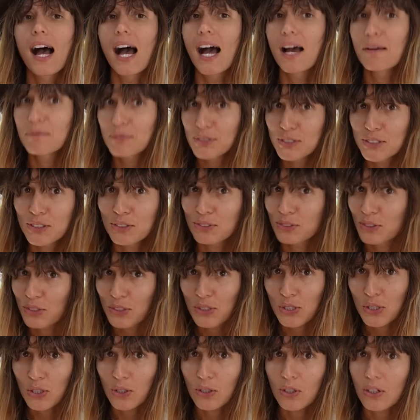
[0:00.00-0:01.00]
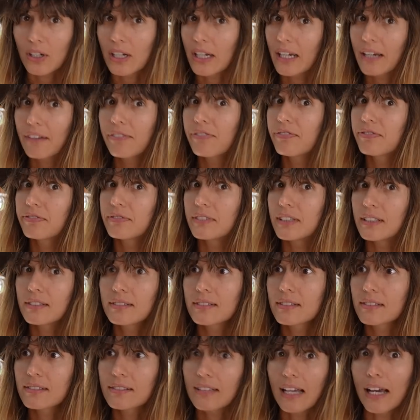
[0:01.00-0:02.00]
I'm still not sure if
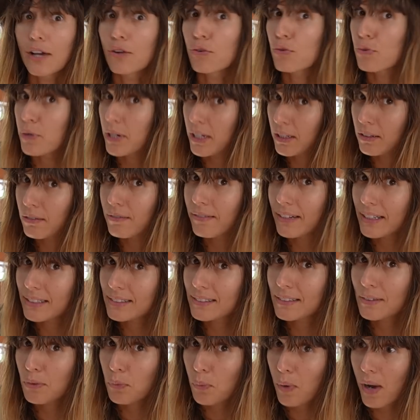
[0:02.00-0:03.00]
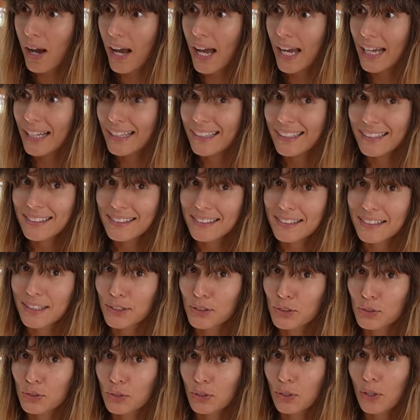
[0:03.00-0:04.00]
this is a real reason why this
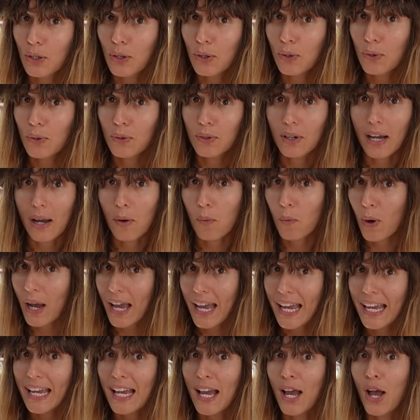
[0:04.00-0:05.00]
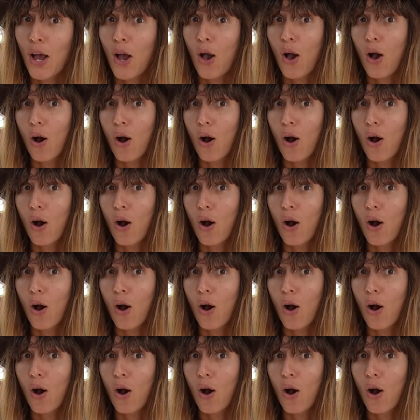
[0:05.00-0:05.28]
needs to go away,